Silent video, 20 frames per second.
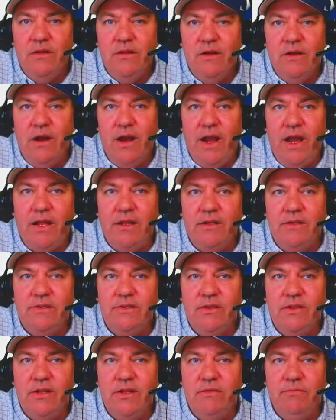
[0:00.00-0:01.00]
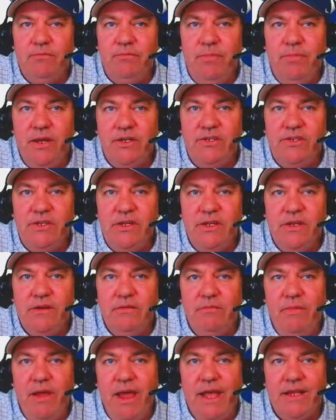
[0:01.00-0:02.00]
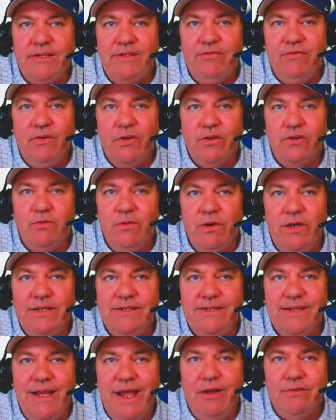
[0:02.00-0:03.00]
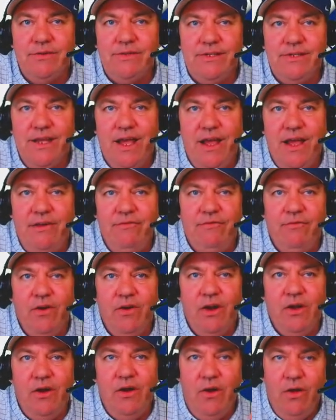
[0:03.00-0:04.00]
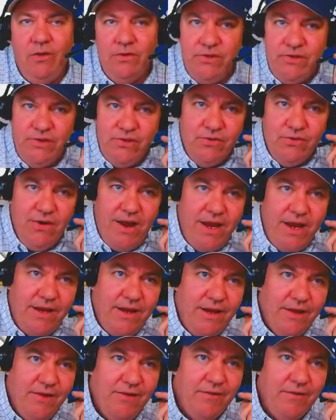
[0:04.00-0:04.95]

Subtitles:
All right, so the pitch to Max, first one is outside for a called strike.